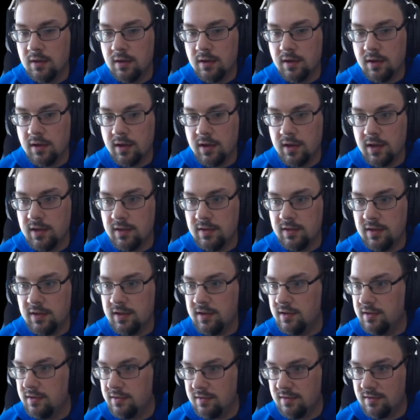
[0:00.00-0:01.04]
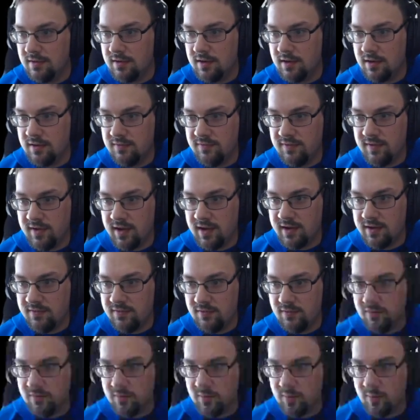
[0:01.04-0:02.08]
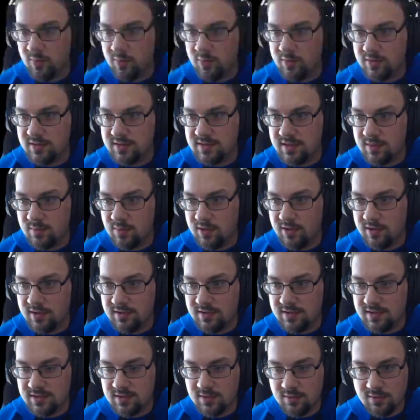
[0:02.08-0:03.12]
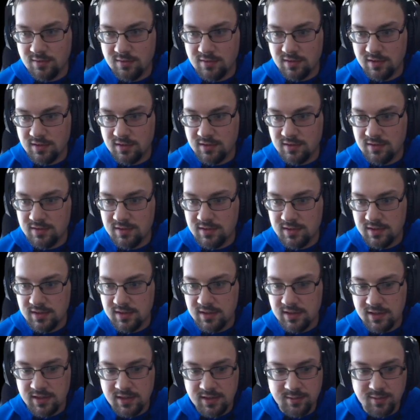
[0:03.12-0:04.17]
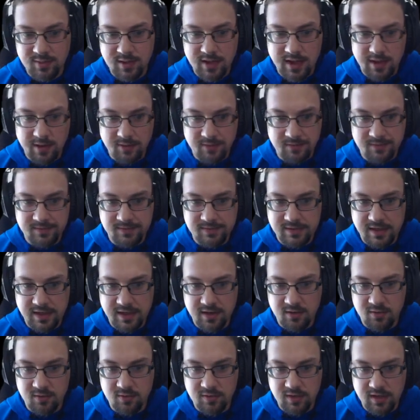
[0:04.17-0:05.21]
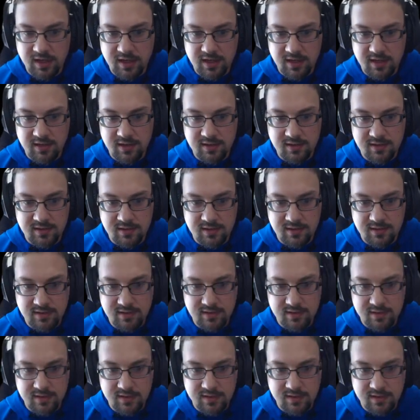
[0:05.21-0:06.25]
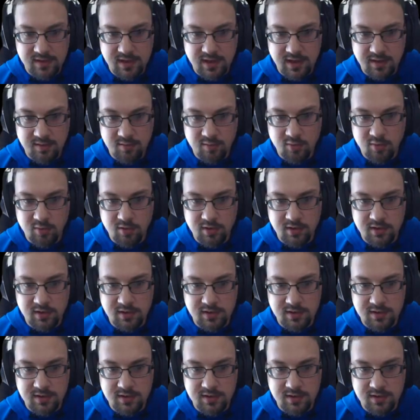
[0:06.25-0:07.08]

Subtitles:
Alright, the artifact, if you remember, was somewhere in this corner. But I don't need it. Not important.